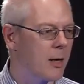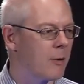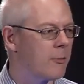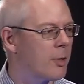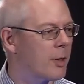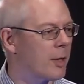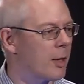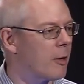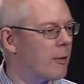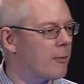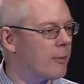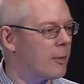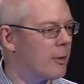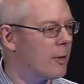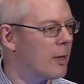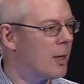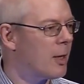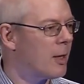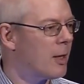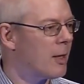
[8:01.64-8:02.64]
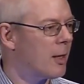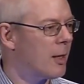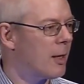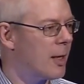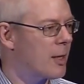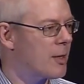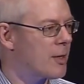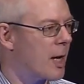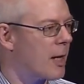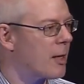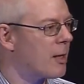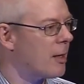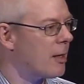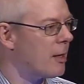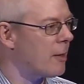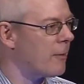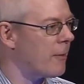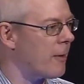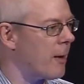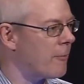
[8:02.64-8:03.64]
everything off an
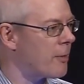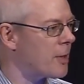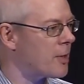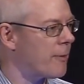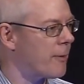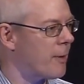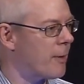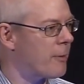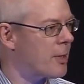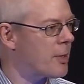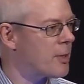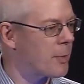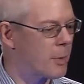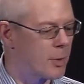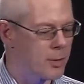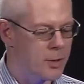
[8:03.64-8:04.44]
executive for every small